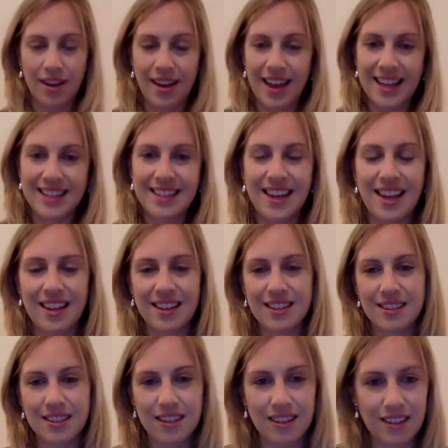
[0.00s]
attend
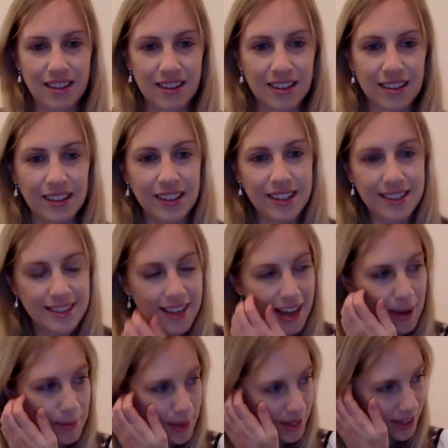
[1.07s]
the Lindau
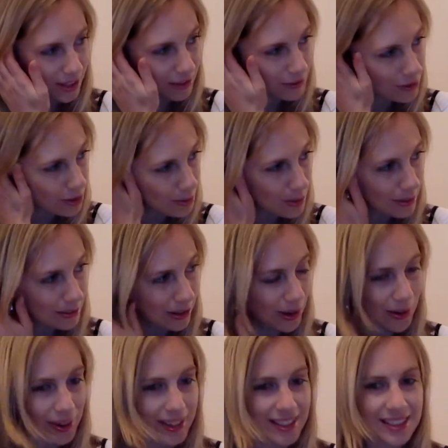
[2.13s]
meeting of Nobel
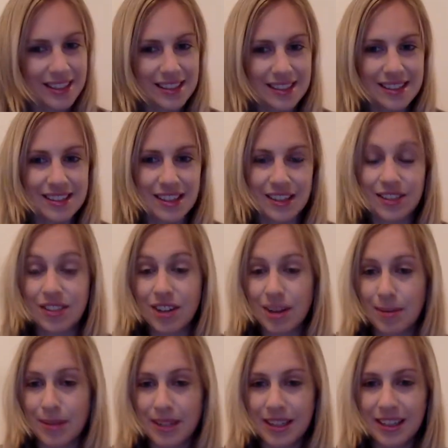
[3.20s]
laureates in
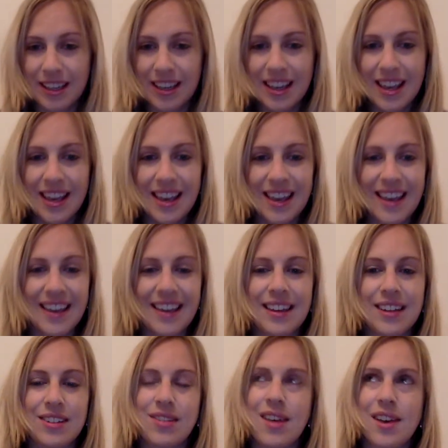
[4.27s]
Germany in
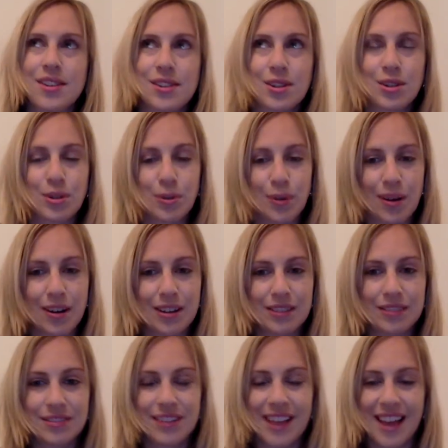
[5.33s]
2012,
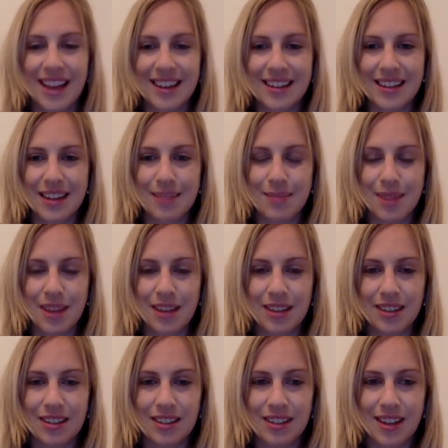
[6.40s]
and I met
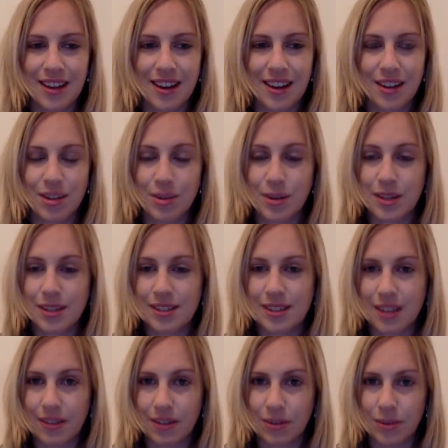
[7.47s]

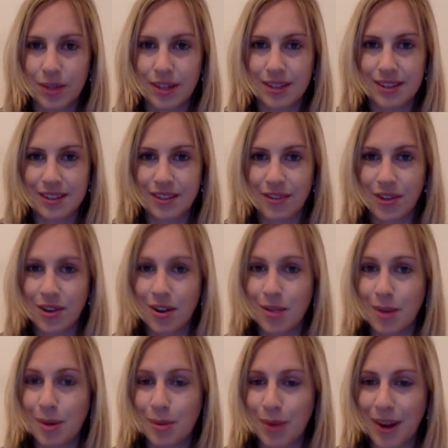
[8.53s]
27 winners of the
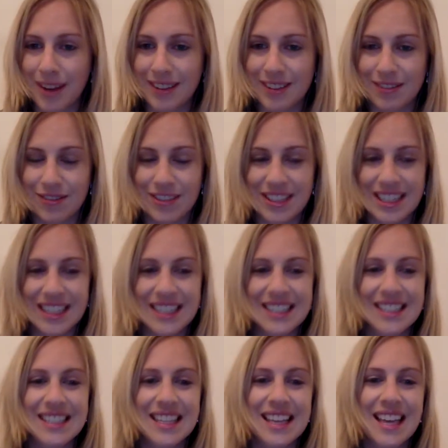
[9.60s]
Nobel Prize in Physics,
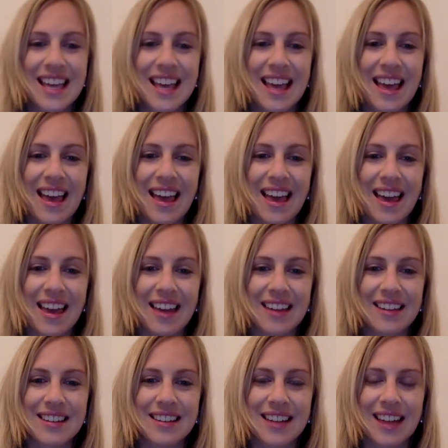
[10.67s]

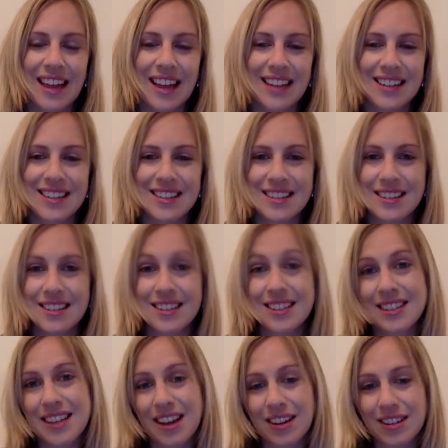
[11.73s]
and I had
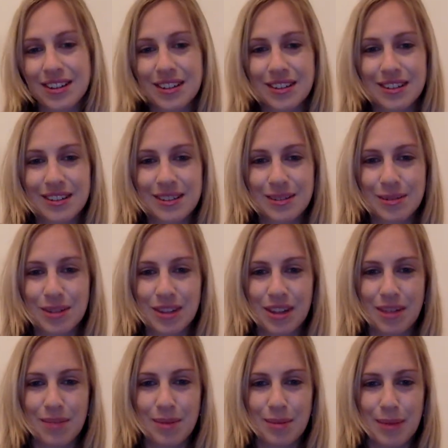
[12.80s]
discussions with
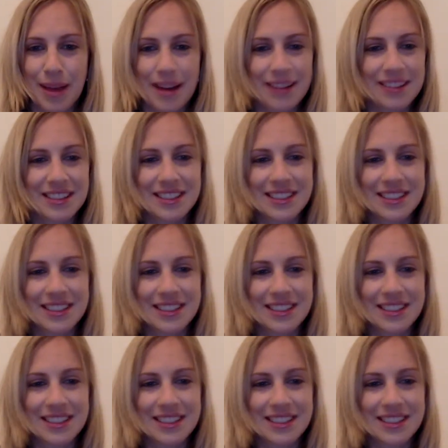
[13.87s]
them about